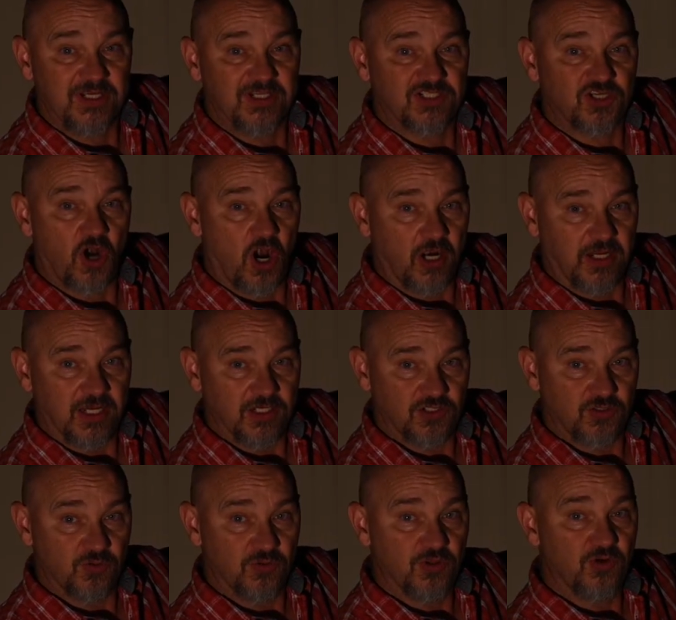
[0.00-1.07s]
a target
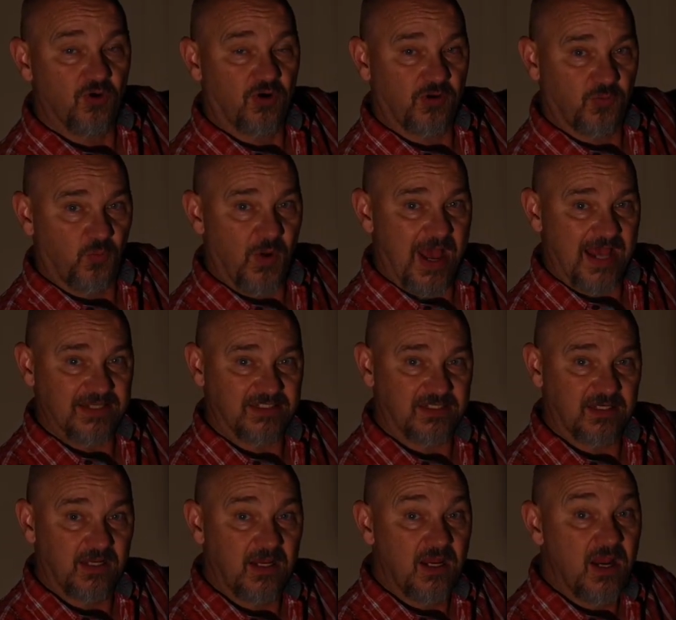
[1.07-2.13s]
to the northwest,
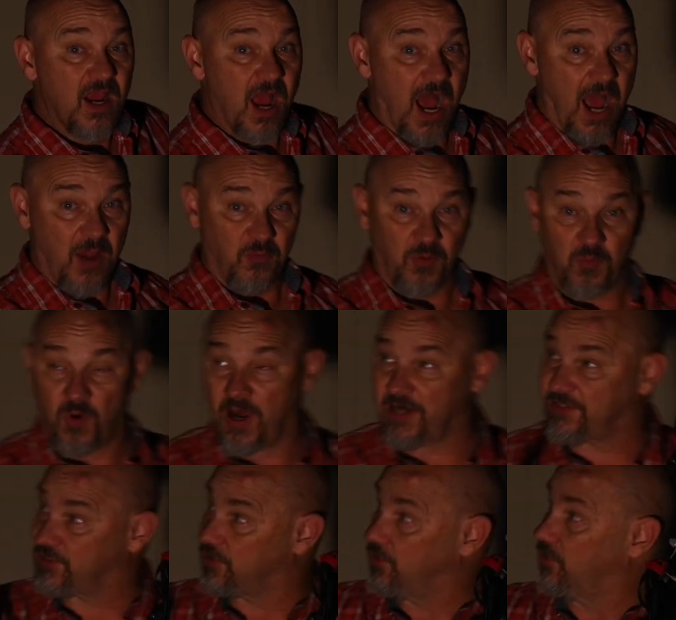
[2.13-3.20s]
I would want
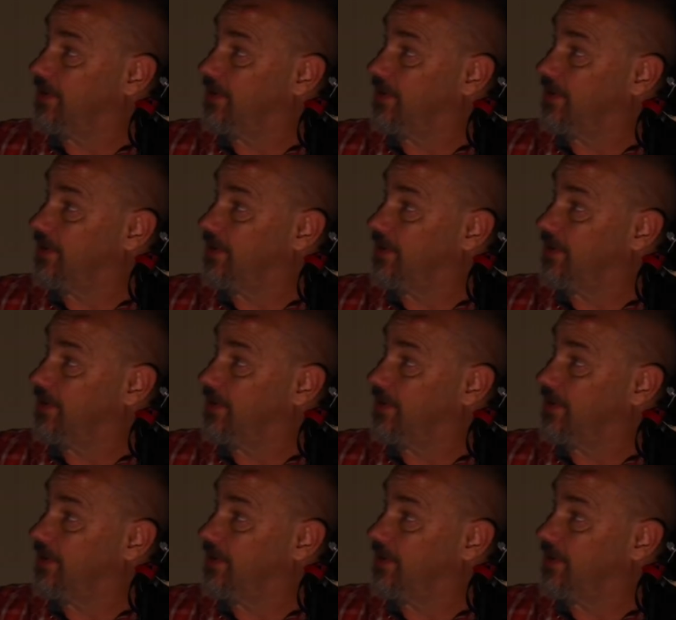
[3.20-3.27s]
to,